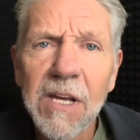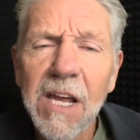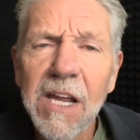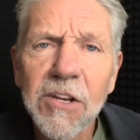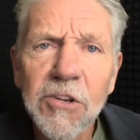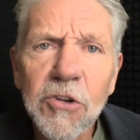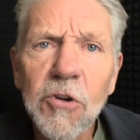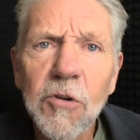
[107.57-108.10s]

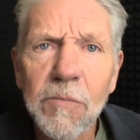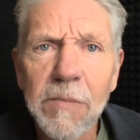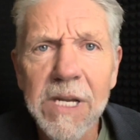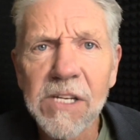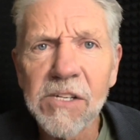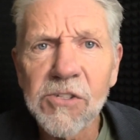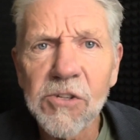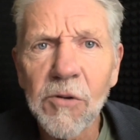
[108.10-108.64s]
and you
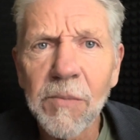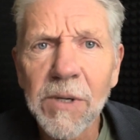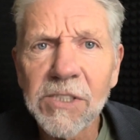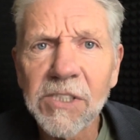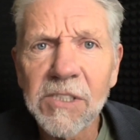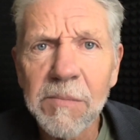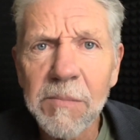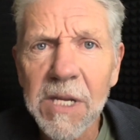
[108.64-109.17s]
mean so
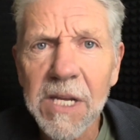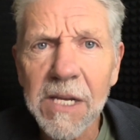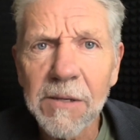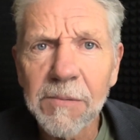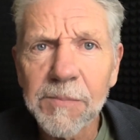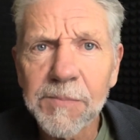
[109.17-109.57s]
much to me."